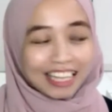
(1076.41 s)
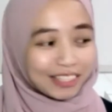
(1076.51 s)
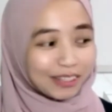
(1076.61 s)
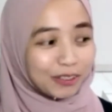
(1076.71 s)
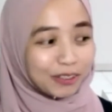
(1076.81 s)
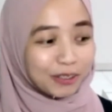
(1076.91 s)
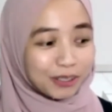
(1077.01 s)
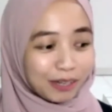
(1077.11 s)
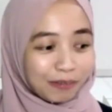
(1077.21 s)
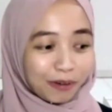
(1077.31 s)
So
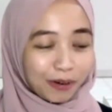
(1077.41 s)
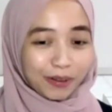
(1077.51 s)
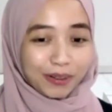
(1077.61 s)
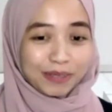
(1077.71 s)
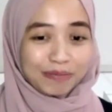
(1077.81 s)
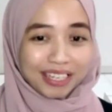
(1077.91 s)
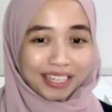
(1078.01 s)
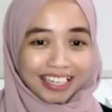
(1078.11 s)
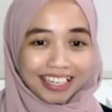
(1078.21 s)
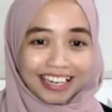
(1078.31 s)
usually for those
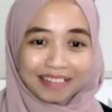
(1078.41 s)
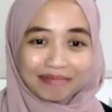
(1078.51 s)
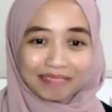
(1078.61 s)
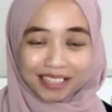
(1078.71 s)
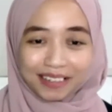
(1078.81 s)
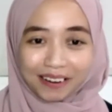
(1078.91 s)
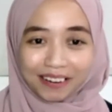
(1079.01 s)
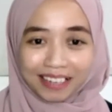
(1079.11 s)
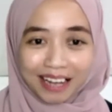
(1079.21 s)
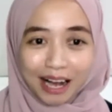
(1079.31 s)
bigger
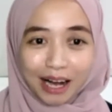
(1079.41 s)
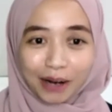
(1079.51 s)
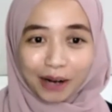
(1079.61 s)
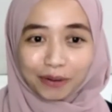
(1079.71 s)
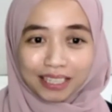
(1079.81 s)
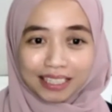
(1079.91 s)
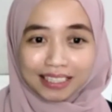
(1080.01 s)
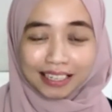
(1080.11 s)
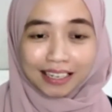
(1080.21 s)
dog, I will take